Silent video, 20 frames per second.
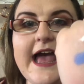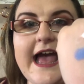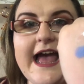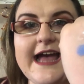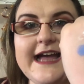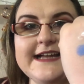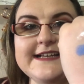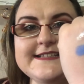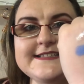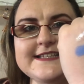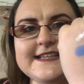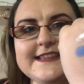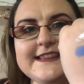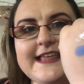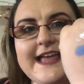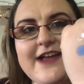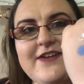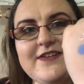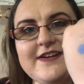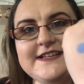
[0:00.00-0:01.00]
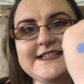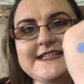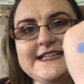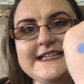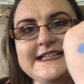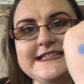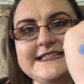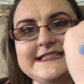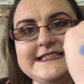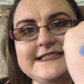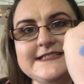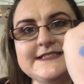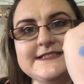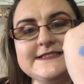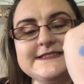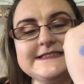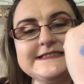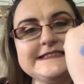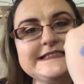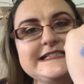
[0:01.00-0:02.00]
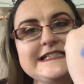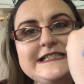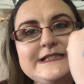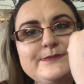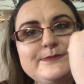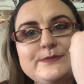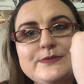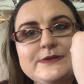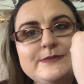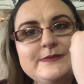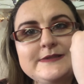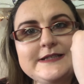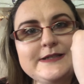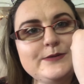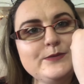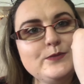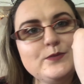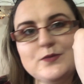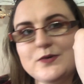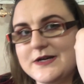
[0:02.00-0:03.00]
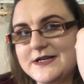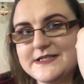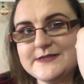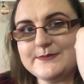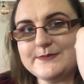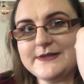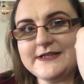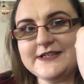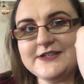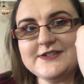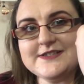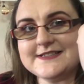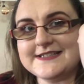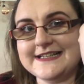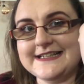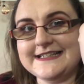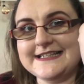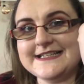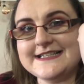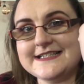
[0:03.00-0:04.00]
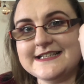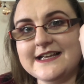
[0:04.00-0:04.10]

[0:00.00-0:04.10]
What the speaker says: and there it is. I probably won't be using this